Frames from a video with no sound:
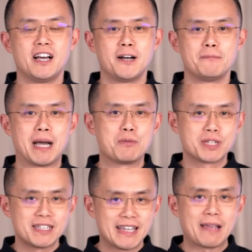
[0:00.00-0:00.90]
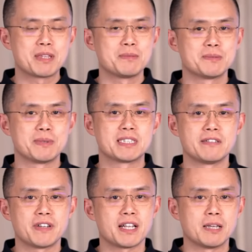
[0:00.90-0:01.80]
Um, I wouldn't name them
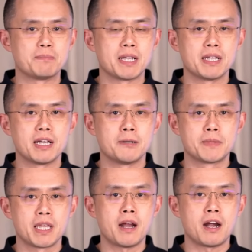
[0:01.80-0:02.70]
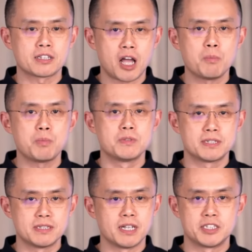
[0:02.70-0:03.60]
specifically, but um, they are top
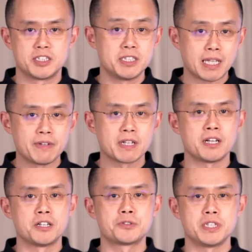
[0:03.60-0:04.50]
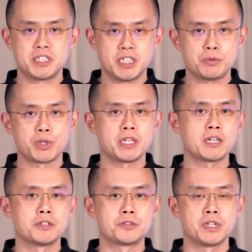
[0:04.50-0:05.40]
uh, G7 countries, G20
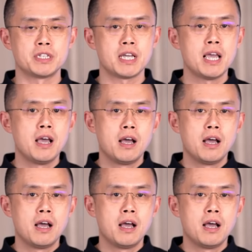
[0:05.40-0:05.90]
countries.